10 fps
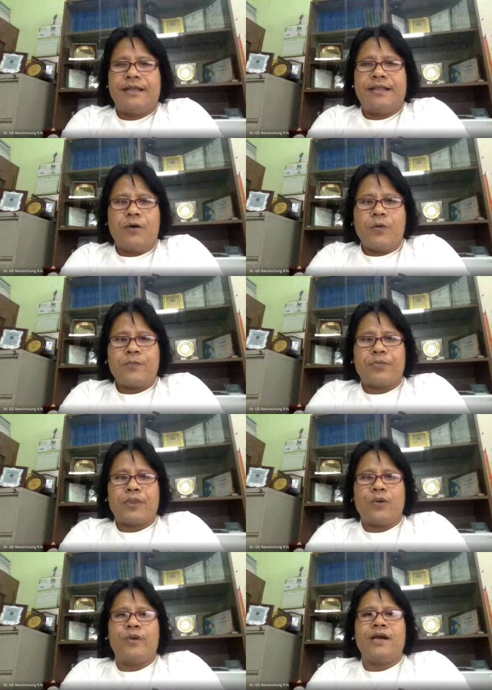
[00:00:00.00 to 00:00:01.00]
Now
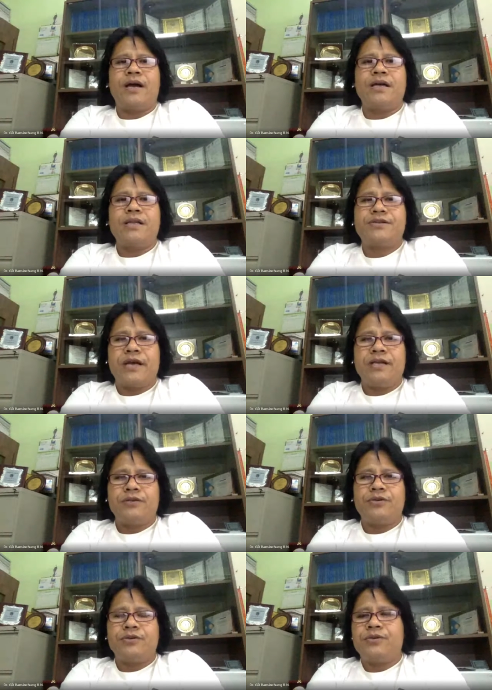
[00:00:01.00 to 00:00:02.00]
we are
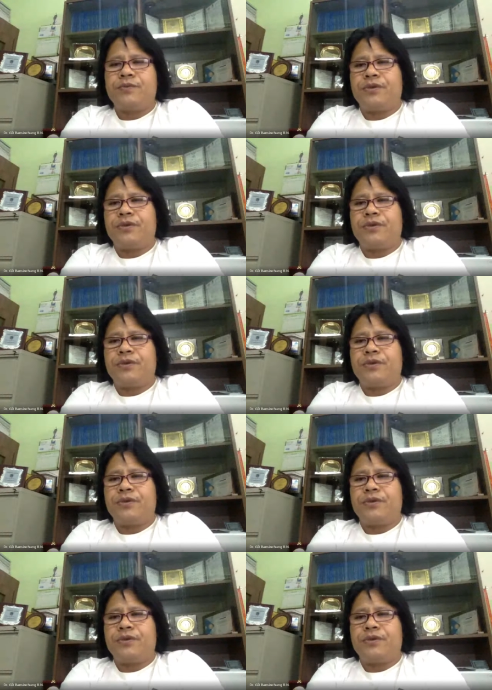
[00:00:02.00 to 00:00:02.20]
trying to